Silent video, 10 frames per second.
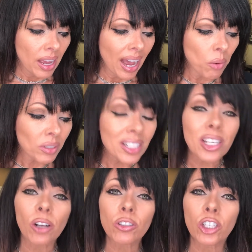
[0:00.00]
I want to
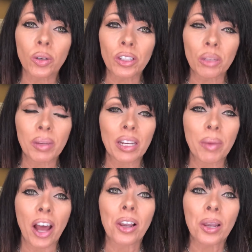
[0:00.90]
talk to you a little bit
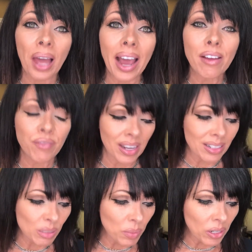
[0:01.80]
about life
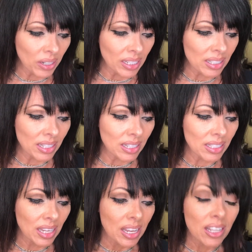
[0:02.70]

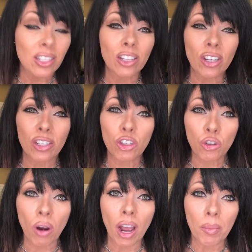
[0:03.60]
experiences such as
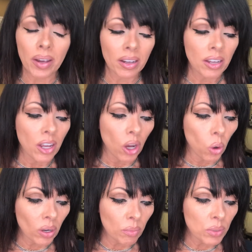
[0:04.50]
trauma
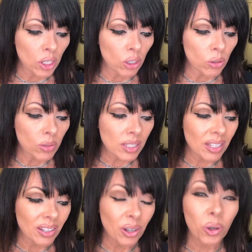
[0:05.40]
or abuse
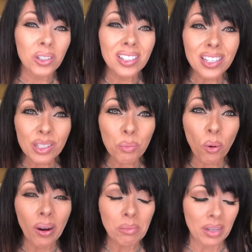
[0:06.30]
or
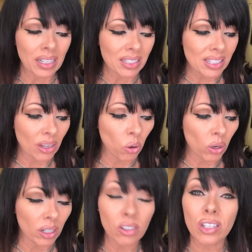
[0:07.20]
disappointments
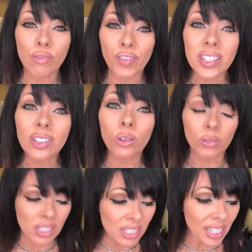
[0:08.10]
or just physical
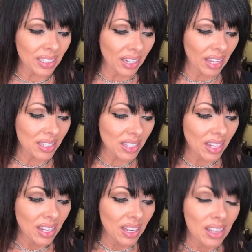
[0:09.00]
sickness
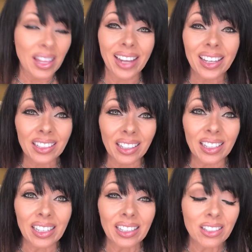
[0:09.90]
that can
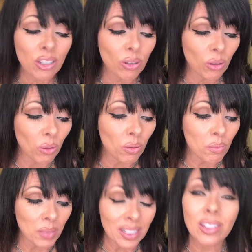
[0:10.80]
lead to
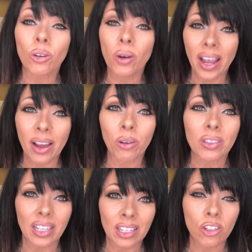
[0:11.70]
mental
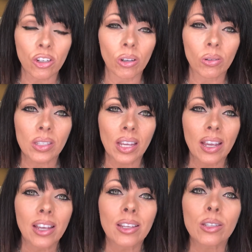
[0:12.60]
health issues.
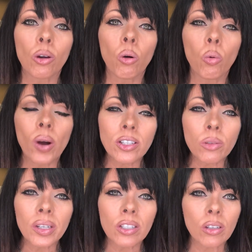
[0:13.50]
So what
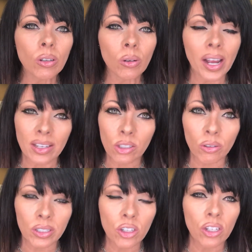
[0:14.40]
do we do as
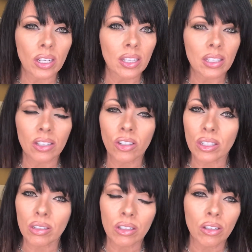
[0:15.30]
Christians and
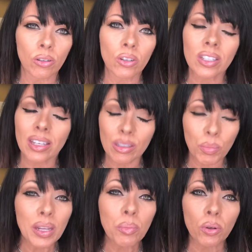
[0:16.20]
just as
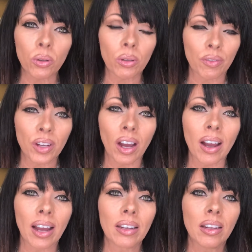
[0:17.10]
people of
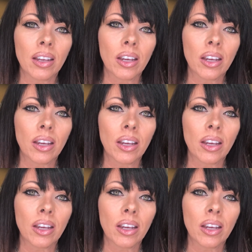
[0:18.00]
God